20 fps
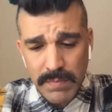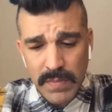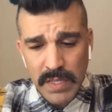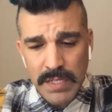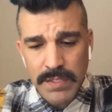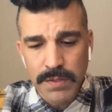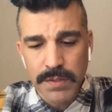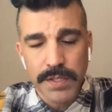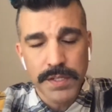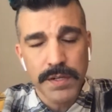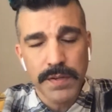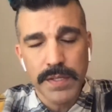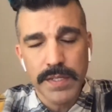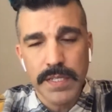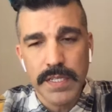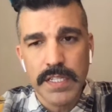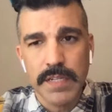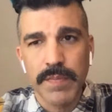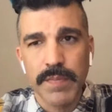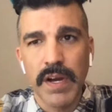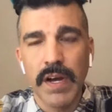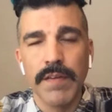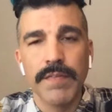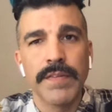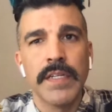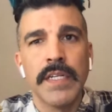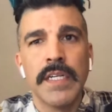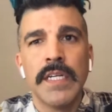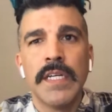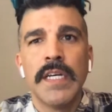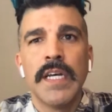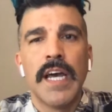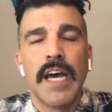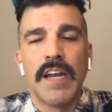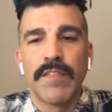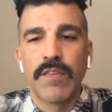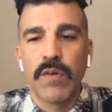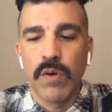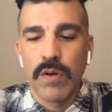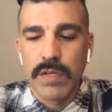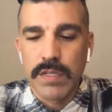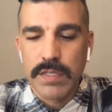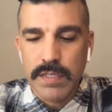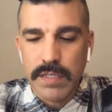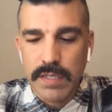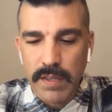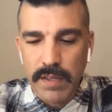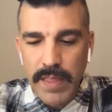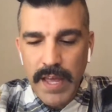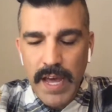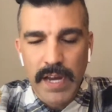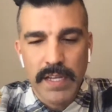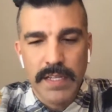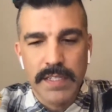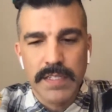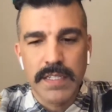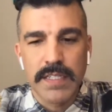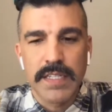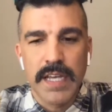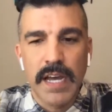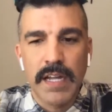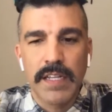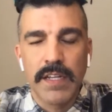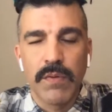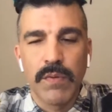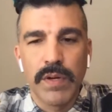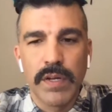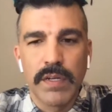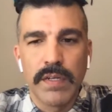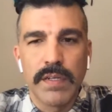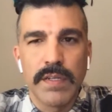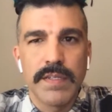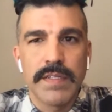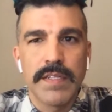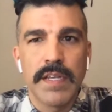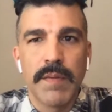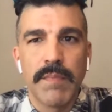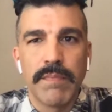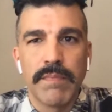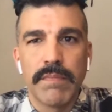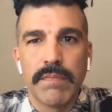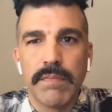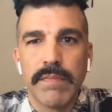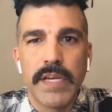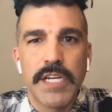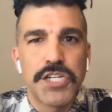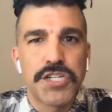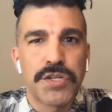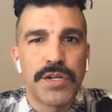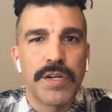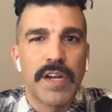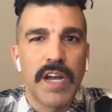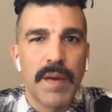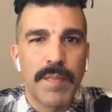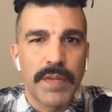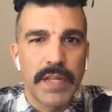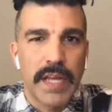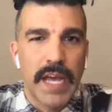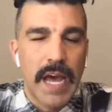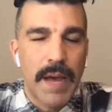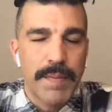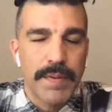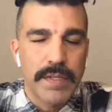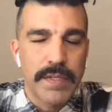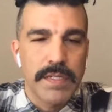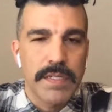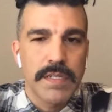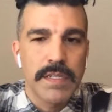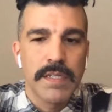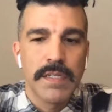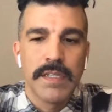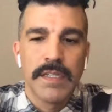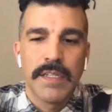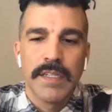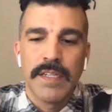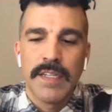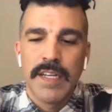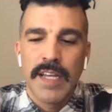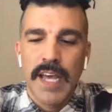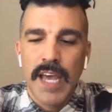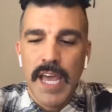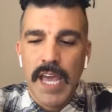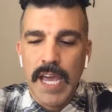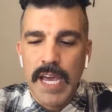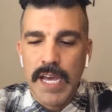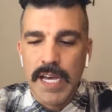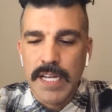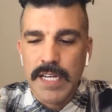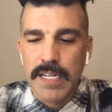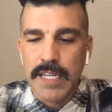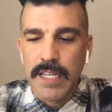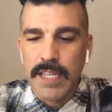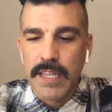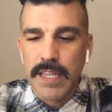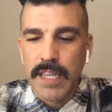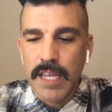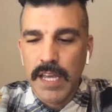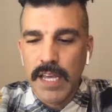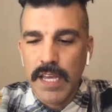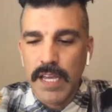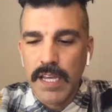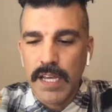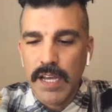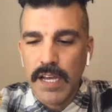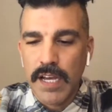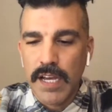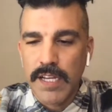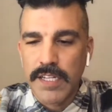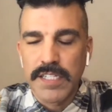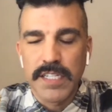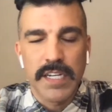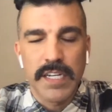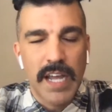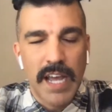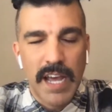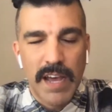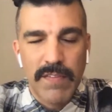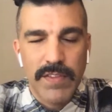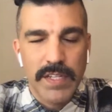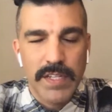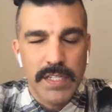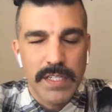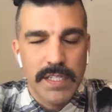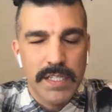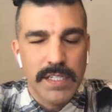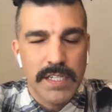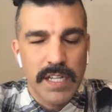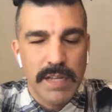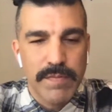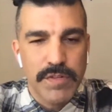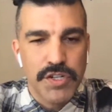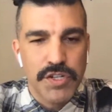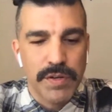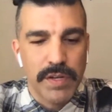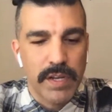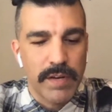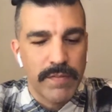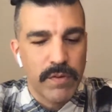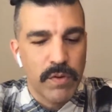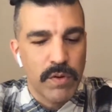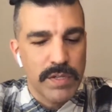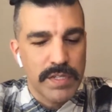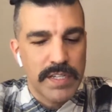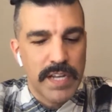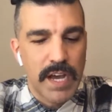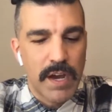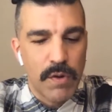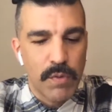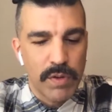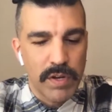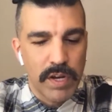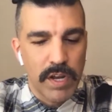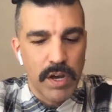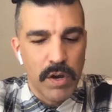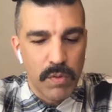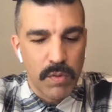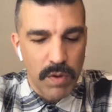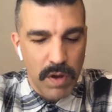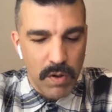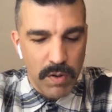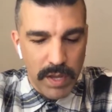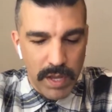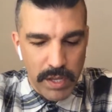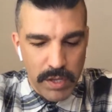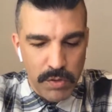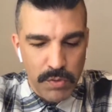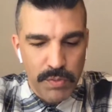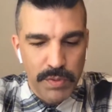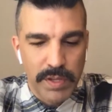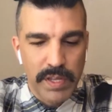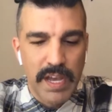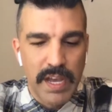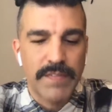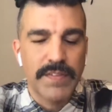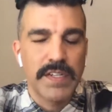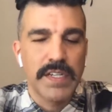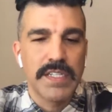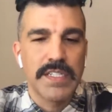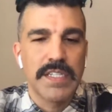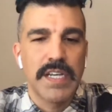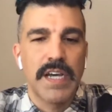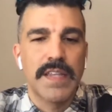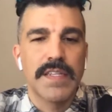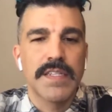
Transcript: So they turned the system off, and of course that is exactly when some major anomaly happened, and they didn't have the telemetry. And of course now we know, okay, you really have to design the